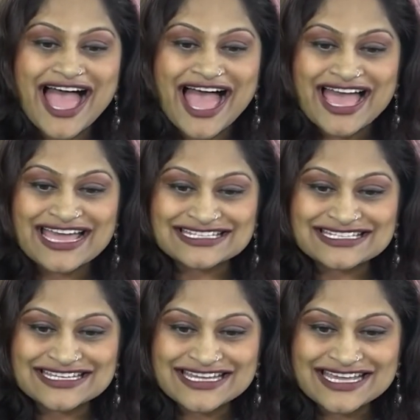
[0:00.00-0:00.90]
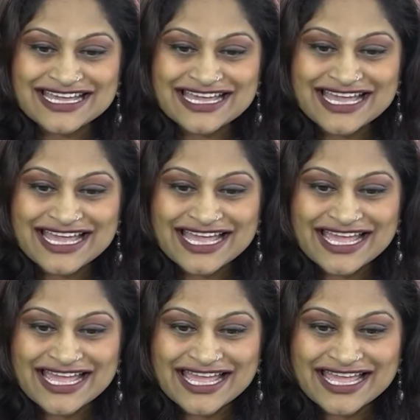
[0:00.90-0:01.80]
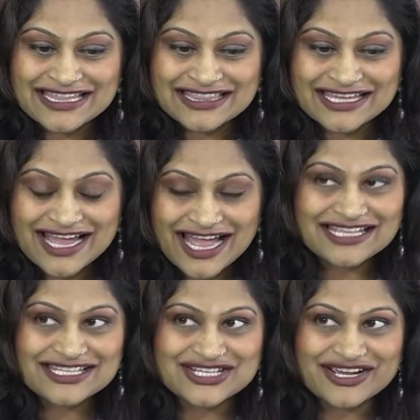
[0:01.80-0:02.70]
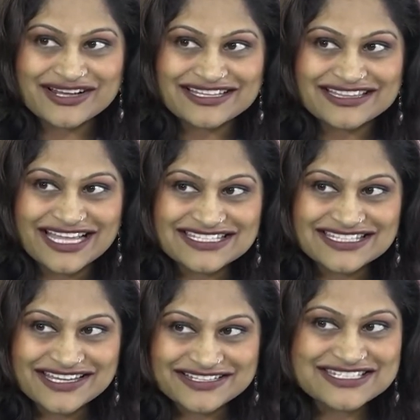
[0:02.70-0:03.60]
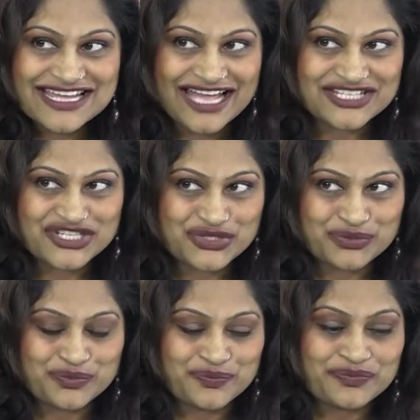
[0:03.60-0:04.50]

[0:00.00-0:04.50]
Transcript: And the culture that's they're attached to,